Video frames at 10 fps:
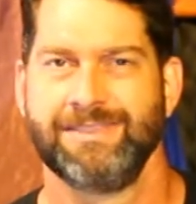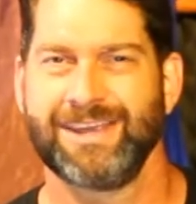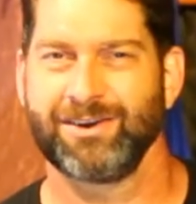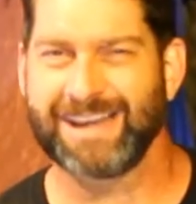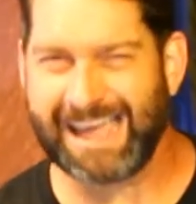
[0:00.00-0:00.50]
They
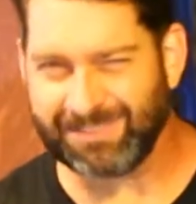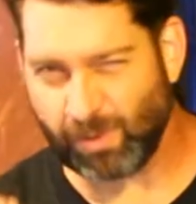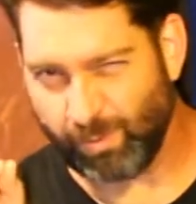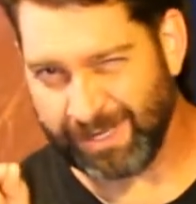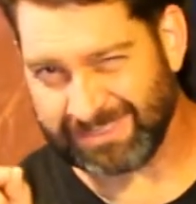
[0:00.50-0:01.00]
are not the
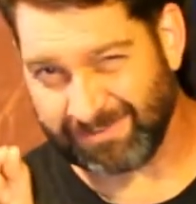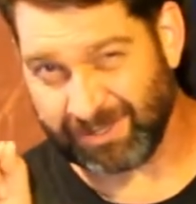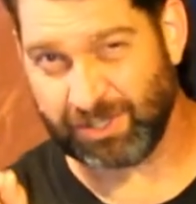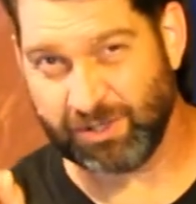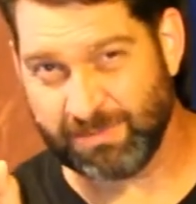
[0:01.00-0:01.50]
width of a
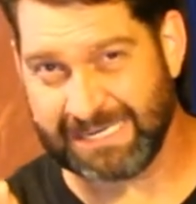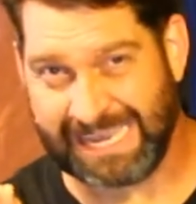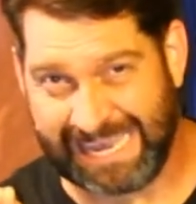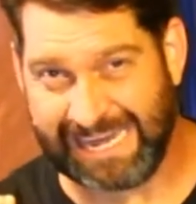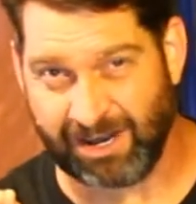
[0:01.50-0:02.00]
human
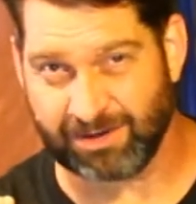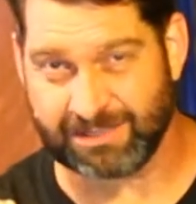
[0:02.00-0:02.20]
hair